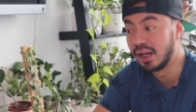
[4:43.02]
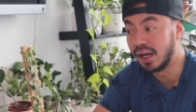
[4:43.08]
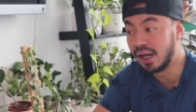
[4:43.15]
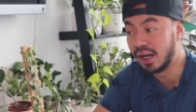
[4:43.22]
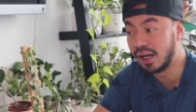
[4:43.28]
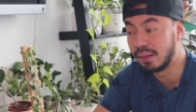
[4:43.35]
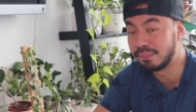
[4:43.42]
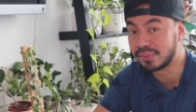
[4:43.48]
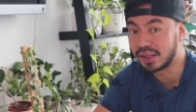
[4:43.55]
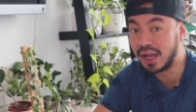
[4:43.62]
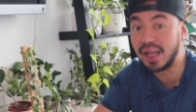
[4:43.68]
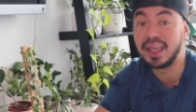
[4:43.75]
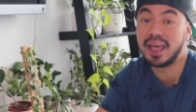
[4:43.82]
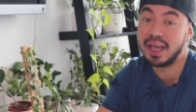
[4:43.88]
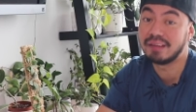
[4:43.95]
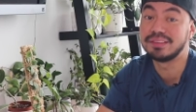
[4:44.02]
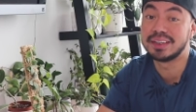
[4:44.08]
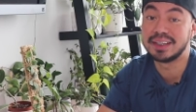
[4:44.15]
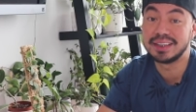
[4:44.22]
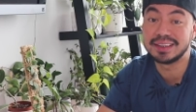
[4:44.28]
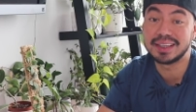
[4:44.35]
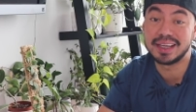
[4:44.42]
Um, I have
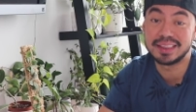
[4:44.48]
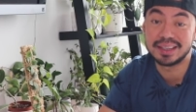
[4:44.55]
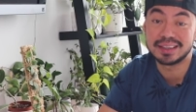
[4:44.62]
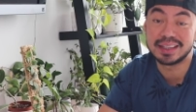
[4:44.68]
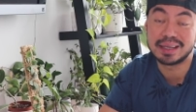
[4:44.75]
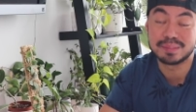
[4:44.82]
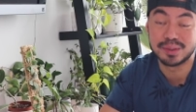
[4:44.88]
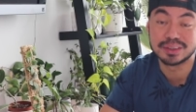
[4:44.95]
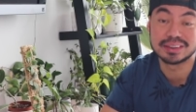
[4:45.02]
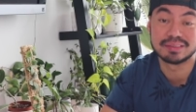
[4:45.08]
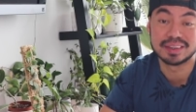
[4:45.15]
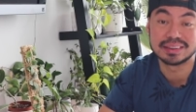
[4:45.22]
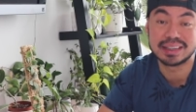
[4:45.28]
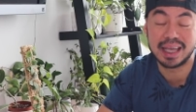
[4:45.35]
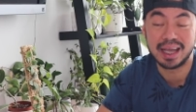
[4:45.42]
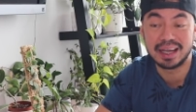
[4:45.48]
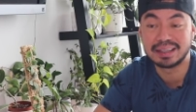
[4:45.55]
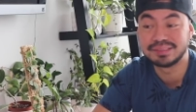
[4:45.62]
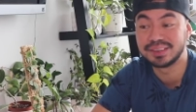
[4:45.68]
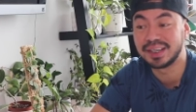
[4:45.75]
done it, I think like most of us have.